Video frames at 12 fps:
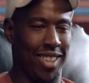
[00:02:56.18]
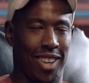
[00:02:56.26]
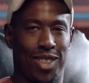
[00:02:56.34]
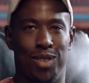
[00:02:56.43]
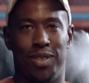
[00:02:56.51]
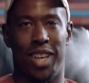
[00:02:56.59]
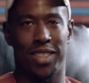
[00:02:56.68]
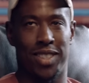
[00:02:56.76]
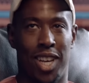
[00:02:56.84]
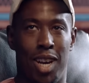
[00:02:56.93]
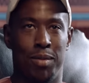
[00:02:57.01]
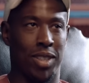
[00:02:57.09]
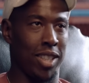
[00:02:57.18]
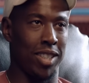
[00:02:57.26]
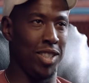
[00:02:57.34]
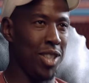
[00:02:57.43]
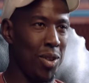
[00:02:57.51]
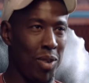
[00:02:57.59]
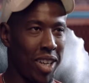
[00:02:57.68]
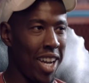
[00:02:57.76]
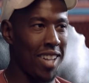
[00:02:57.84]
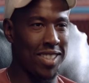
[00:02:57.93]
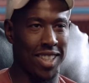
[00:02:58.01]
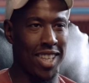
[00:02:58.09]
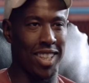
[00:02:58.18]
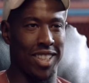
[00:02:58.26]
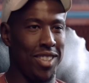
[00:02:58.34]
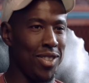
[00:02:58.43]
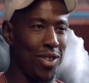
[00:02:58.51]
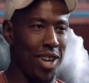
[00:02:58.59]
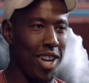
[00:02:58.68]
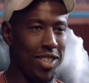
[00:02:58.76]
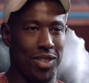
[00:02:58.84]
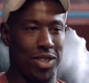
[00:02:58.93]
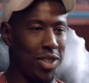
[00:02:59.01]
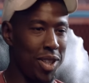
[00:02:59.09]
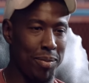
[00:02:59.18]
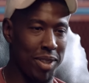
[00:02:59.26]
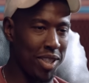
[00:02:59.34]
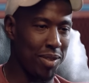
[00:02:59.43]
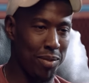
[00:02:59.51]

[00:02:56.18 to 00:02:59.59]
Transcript: talked to him the next time. I was like, did you go work out today? Like, you need to rest, you had treatment this